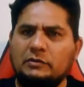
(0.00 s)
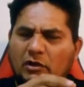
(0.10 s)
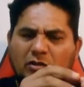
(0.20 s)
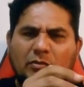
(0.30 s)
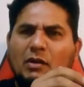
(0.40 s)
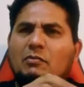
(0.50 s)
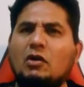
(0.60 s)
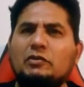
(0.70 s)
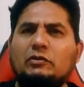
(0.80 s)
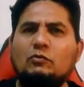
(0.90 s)
The router
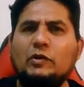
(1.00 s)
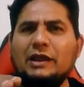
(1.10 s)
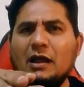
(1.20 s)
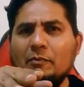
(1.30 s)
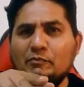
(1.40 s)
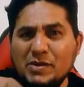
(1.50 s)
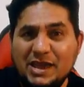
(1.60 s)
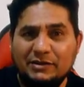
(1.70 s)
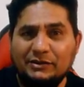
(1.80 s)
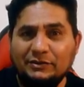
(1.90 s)
model will
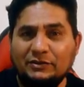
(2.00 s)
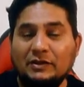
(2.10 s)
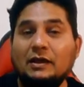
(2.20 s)
appear